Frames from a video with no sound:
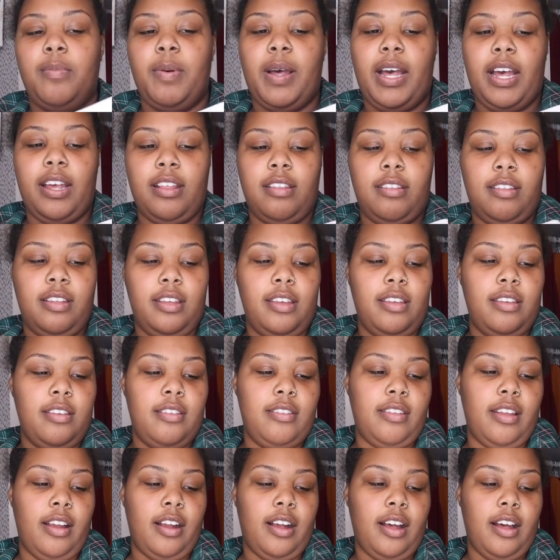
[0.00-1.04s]

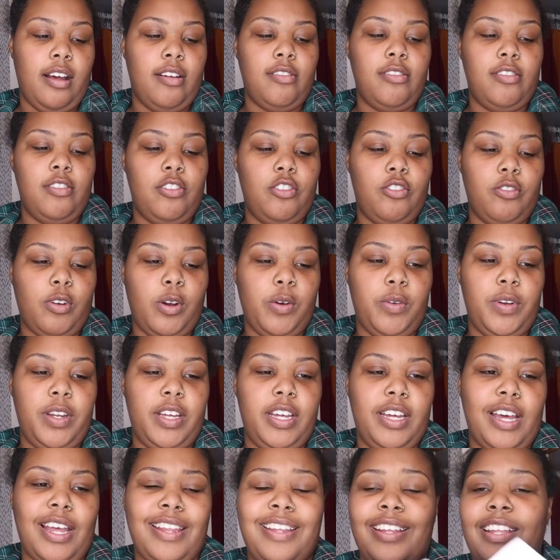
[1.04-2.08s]
boxes. They're called the
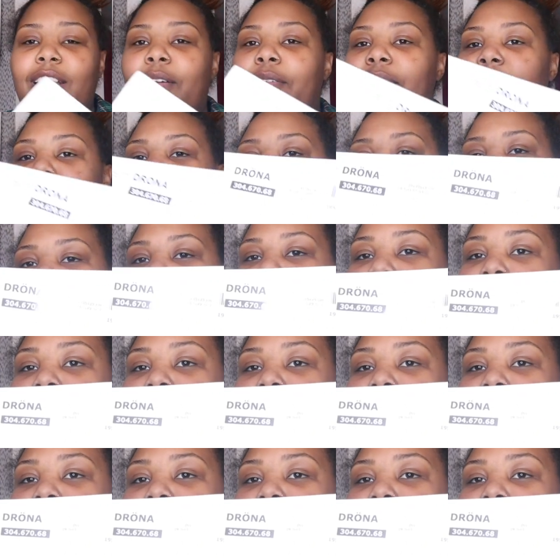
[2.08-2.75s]
Drona. I think they were like